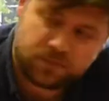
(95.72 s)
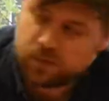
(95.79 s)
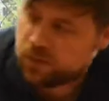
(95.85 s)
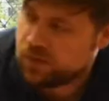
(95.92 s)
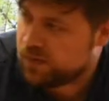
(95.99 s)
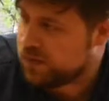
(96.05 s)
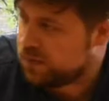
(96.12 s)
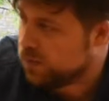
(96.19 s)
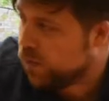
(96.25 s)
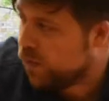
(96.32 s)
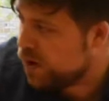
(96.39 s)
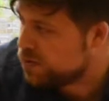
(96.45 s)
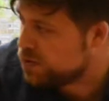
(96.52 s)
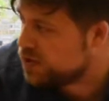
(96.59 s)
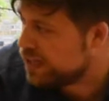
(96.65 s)
we've got a
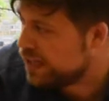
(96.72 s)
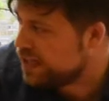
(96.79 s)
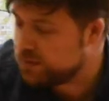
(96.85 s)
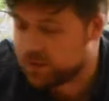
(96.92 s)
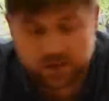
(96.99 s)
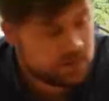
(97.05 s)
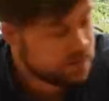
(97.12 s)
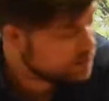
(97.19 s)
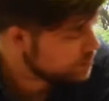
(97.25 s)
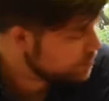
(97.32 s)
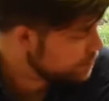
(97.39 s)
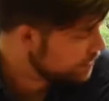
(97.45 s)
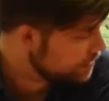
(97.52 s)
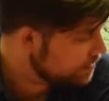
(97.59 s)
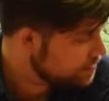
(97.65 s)
Welsh table at the
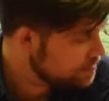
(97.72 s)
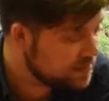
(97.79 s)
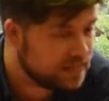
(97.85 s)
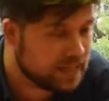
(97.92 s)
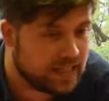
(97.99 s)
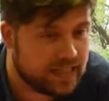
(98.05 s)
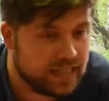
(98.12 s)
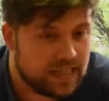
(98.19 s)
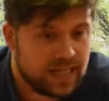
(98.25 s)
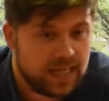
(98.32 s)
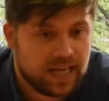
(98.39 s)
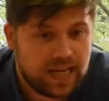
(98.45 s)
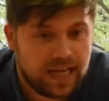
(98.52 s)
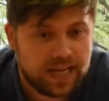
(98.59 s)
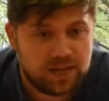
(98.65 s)
top here today.
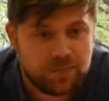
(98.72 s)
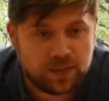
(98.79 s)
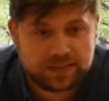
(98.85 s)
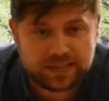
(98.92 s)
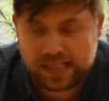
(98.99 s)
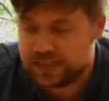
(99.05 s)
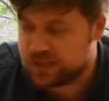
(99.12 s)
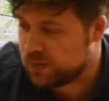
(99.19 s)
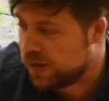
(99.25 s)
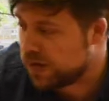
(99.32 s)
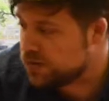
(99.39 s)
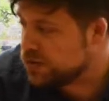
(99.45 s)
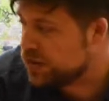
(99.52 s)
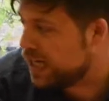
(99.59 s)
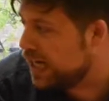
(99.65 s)
My dad's
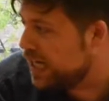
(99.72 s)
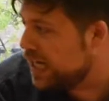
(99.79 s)
Welsh.